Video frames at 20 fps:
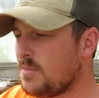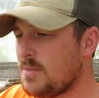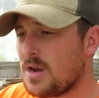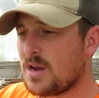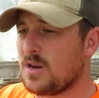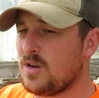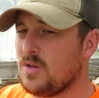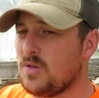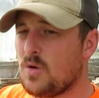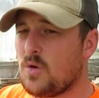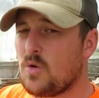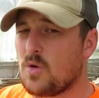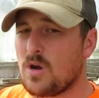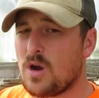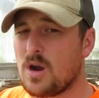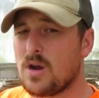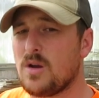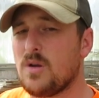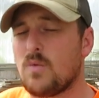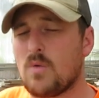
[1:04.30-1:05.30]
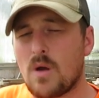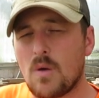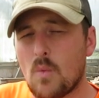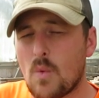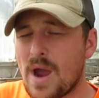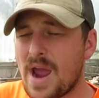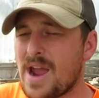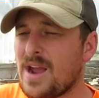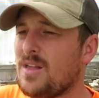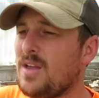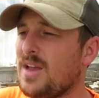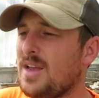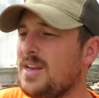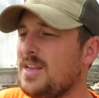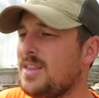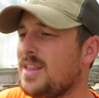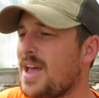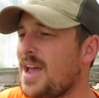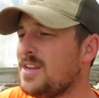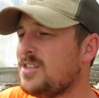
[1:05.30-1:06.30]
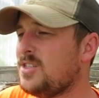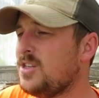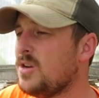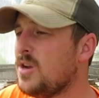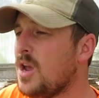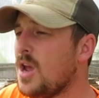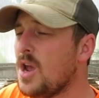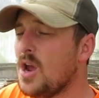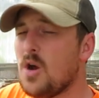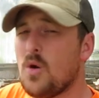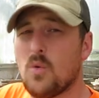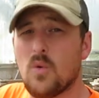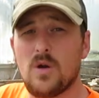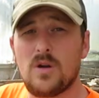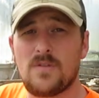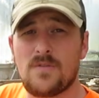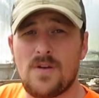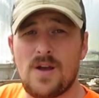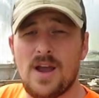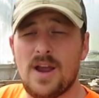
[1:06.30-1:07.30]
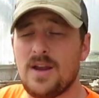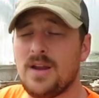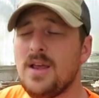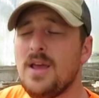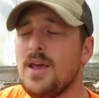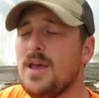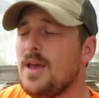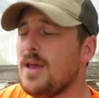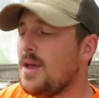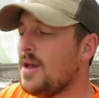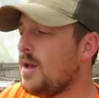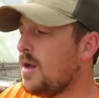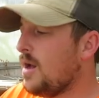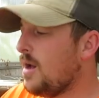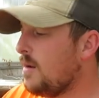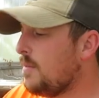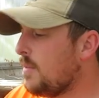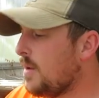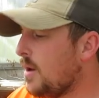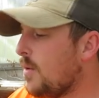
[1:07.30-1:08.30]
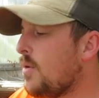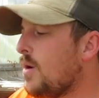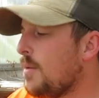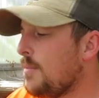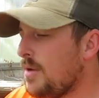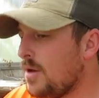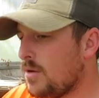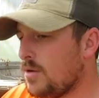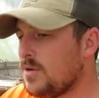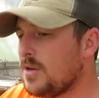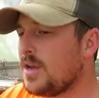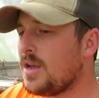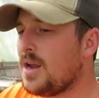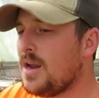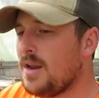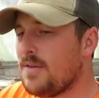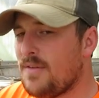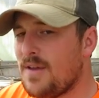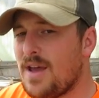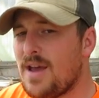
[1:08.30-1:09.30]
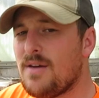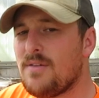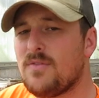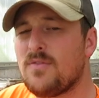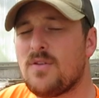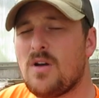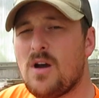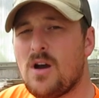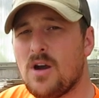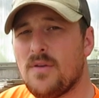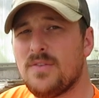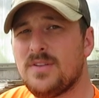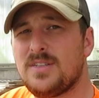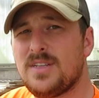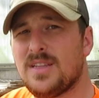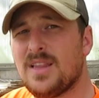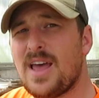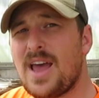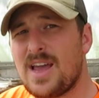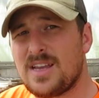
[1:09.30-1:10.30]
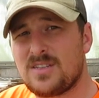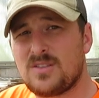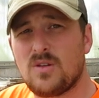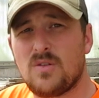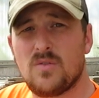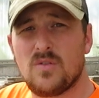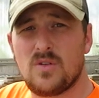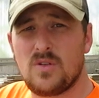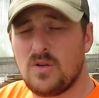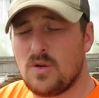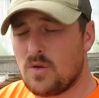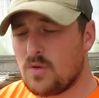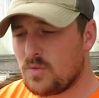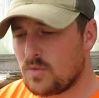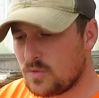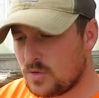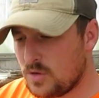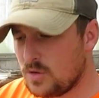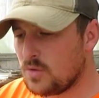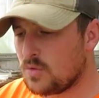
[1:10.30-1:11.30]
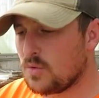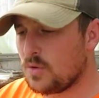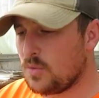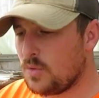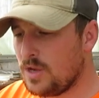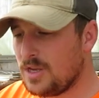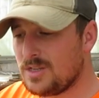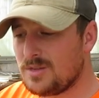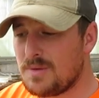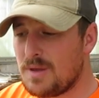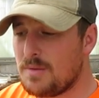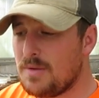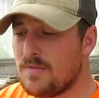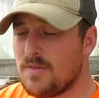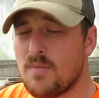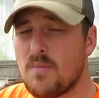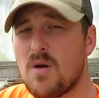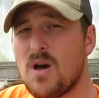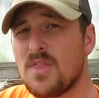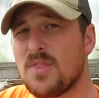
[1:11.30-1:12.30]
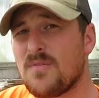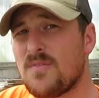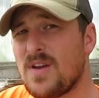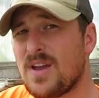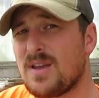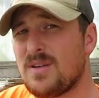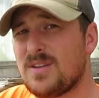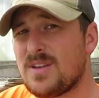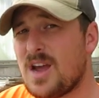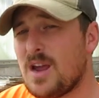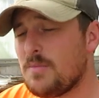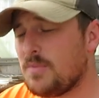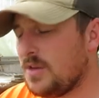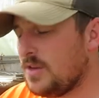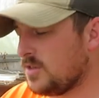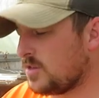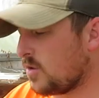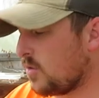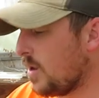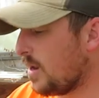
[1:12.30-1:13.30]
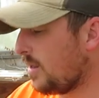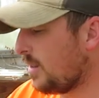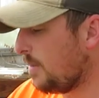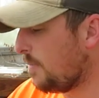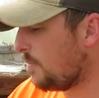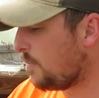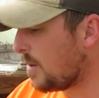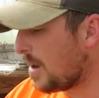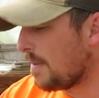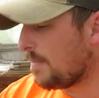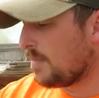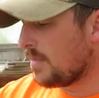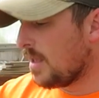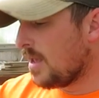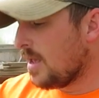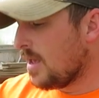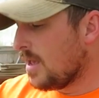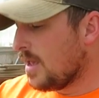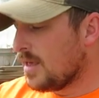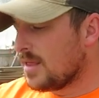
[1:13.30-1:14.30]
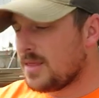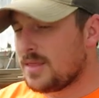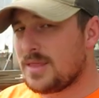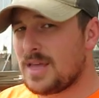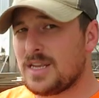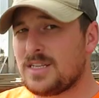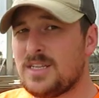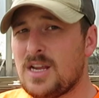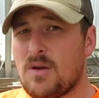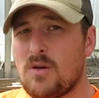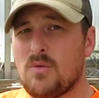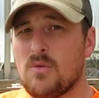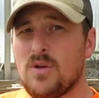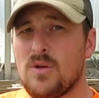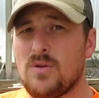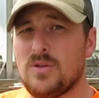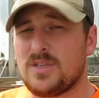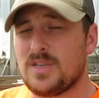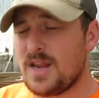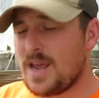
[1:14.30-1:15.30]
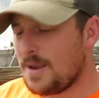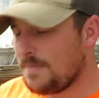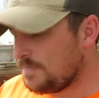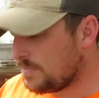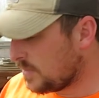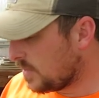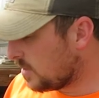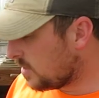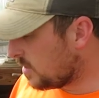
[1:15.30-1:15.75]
So I'm not going to do the whole garden in one whack like I did last year. Worked fine. Um, but I want to be able to kind of have a harvest that lasts over, you know, two, three weeks, maybe even a month if I can time things correctly. But that's not what we're doing today.